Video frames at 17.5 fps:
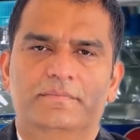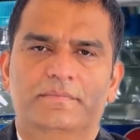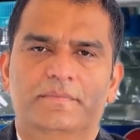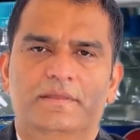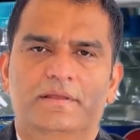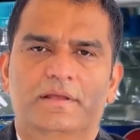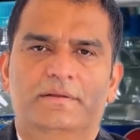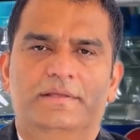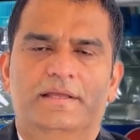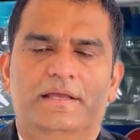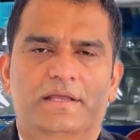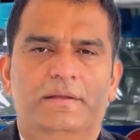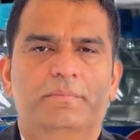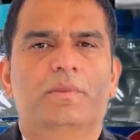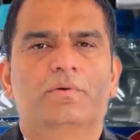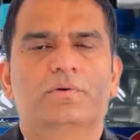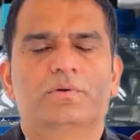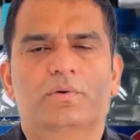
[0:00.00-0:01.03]
Now think
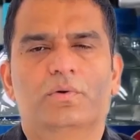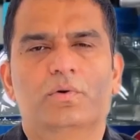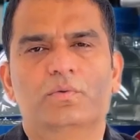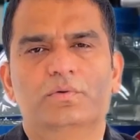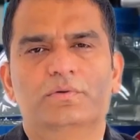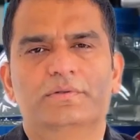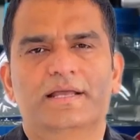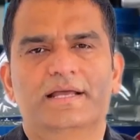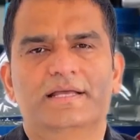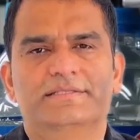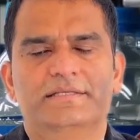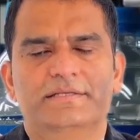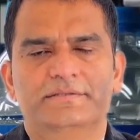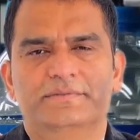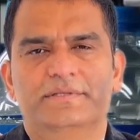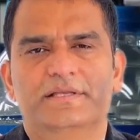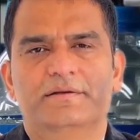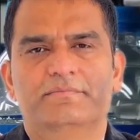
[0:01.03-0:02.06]
about your own
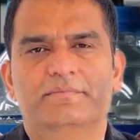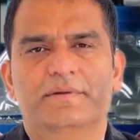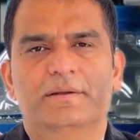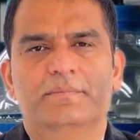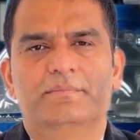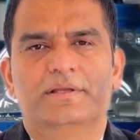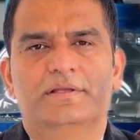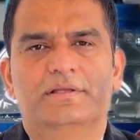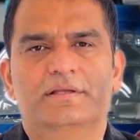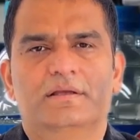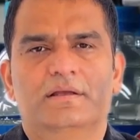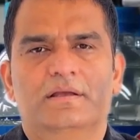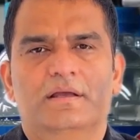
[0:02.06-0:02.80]
SAP environment.